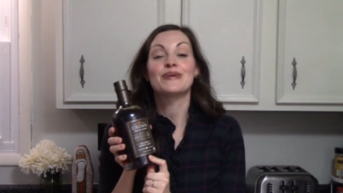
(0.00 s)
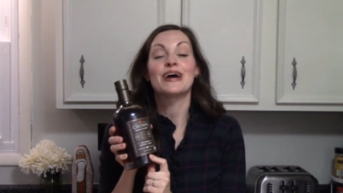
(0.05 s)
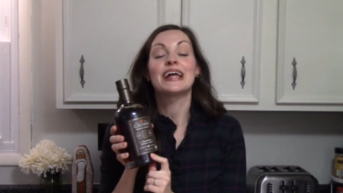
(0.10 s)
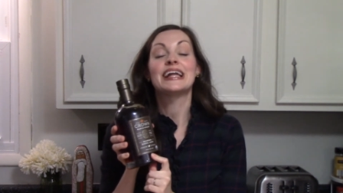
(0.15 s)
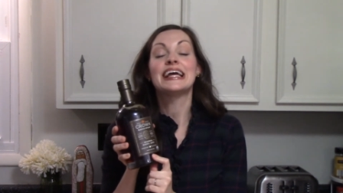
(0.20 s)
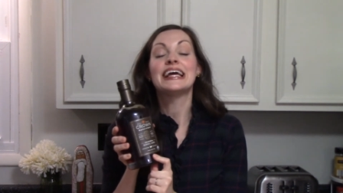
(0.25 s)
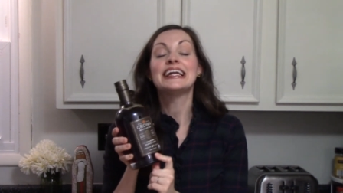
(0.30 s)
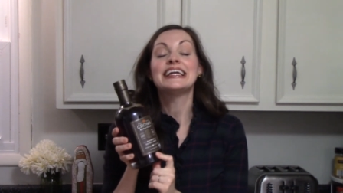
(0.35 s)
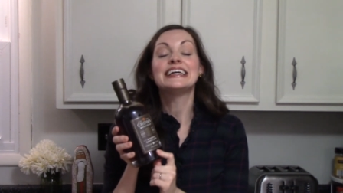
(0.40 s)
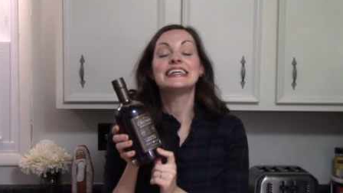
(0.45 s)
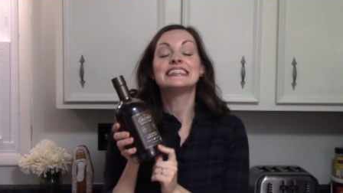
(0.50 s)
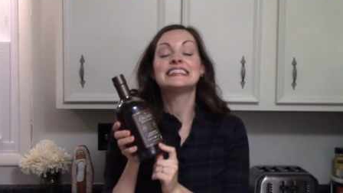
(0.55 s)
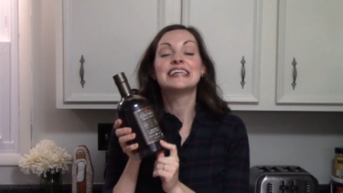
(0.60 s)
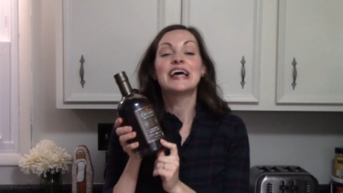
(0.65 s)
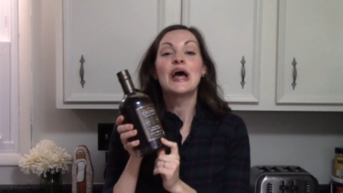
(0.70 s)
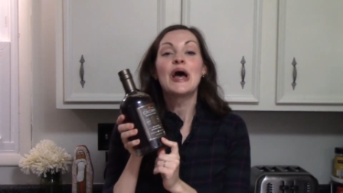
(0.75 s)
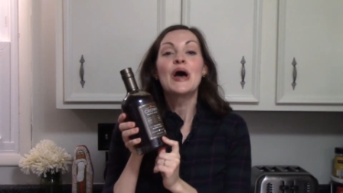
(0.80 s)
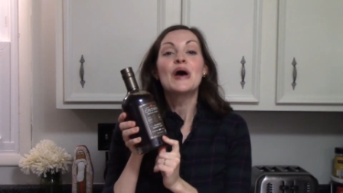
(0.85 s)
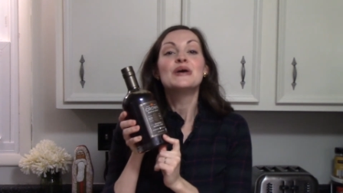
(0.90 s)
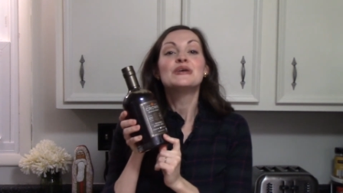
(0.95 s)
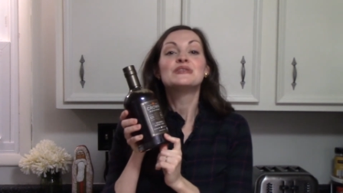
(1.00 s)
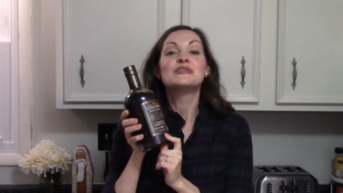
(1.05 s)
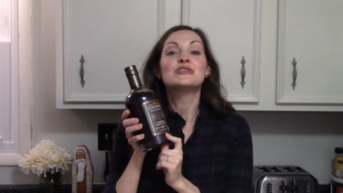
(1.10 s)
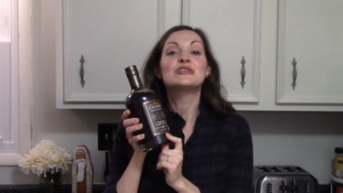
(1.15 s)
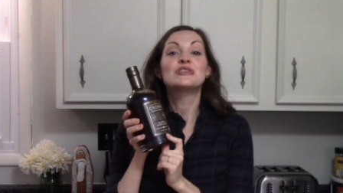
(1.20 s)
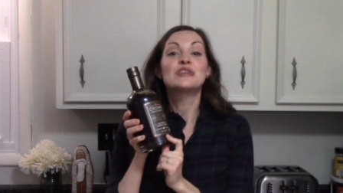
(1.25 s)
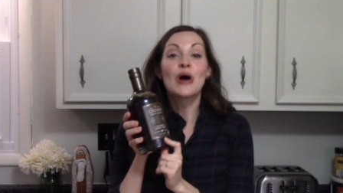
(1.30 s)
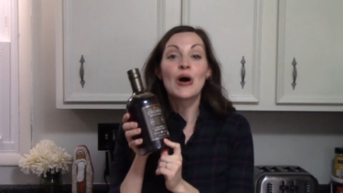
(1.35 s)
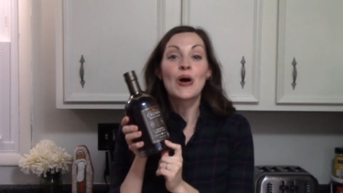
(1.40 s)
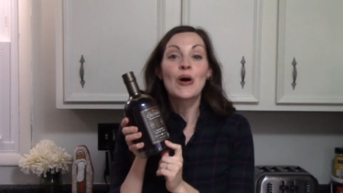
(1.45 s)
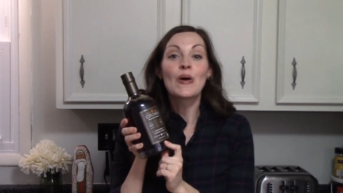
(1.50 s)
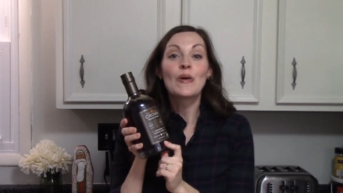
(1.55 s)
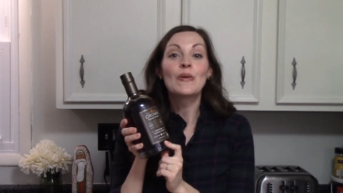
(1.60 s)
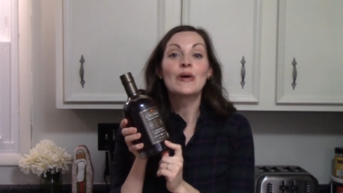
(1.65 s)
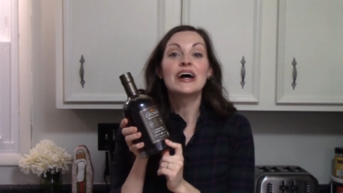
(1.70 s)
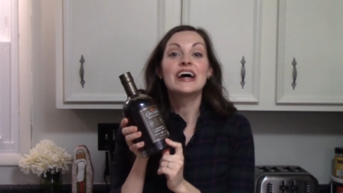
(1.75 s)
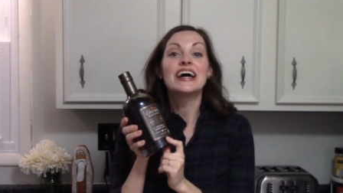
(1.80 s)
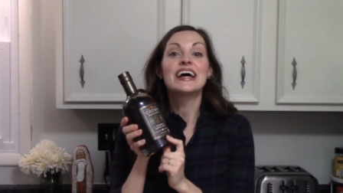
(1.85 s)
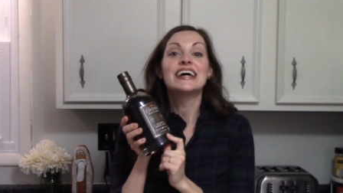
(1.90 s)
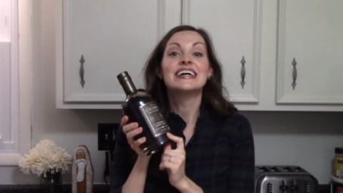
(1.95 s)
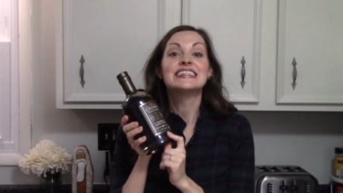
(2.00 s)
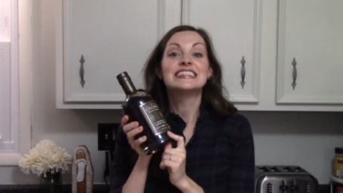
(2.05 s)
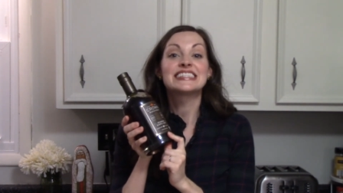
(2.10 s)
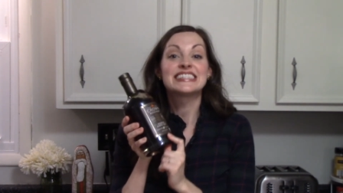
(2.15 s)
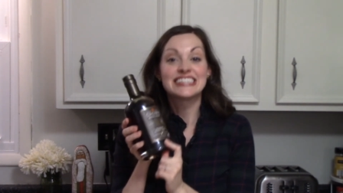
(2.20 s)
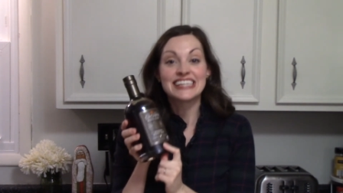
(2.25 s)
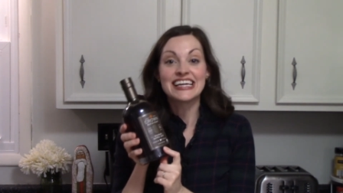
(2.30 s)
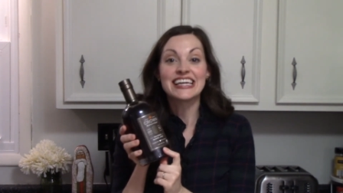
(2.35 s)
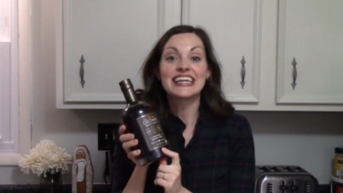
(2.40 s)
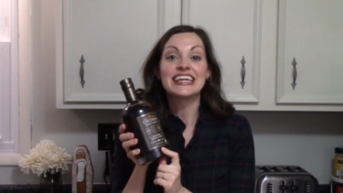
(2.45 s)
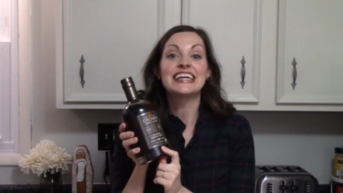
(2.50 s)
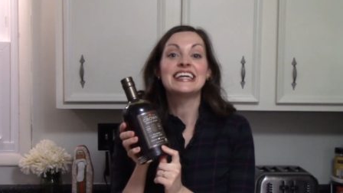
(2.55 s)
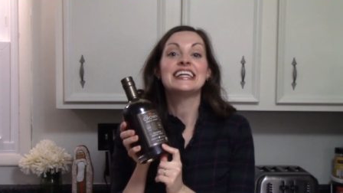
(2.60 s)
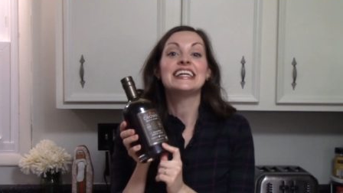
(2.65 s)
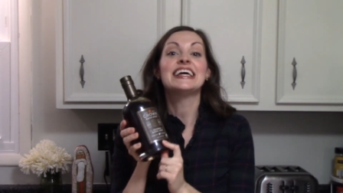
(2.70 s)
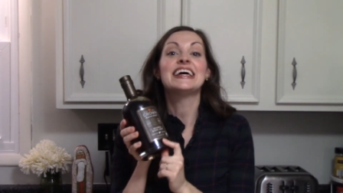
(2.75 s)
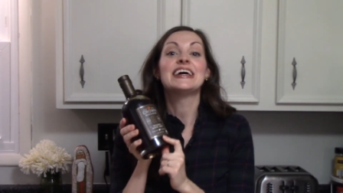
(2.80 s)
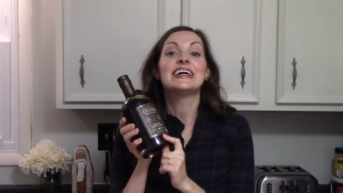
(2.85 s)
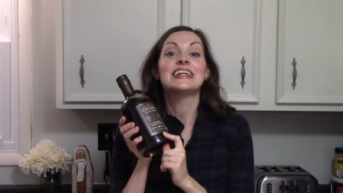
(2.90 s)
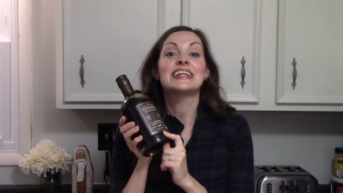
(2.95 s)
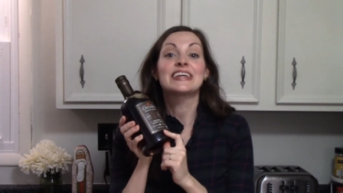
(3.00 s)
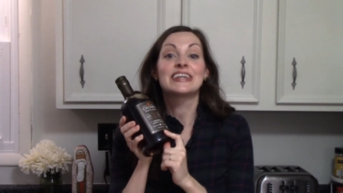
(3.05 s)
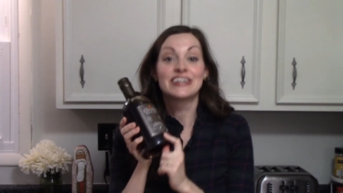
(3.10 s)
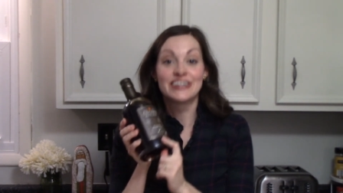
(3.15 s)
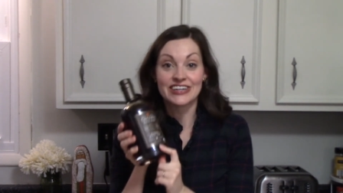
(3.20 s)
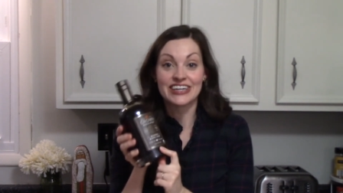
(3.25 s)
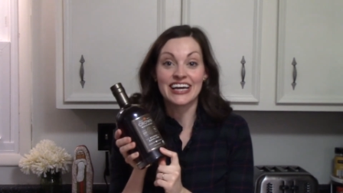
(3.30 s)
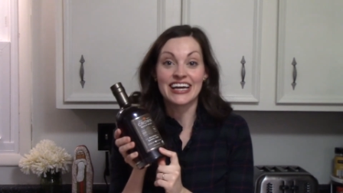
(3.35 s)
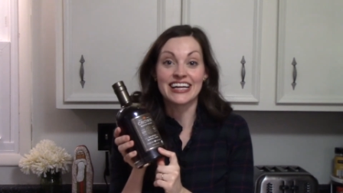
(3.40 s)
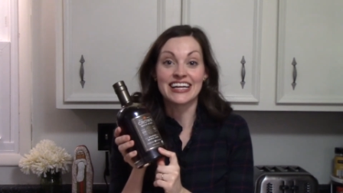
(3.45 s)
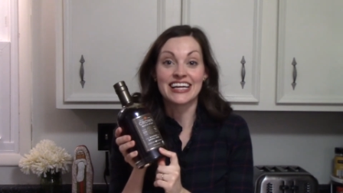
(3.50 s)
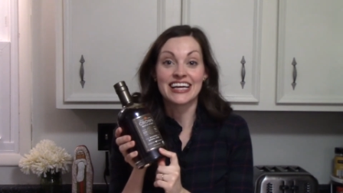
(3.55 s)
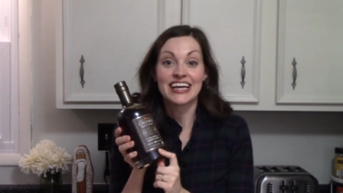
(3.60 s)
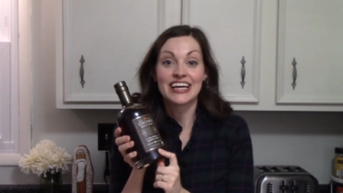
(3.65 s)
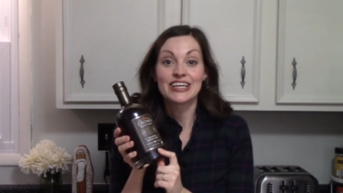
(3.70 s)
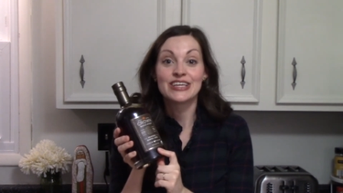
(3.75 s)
and it is so stinking good.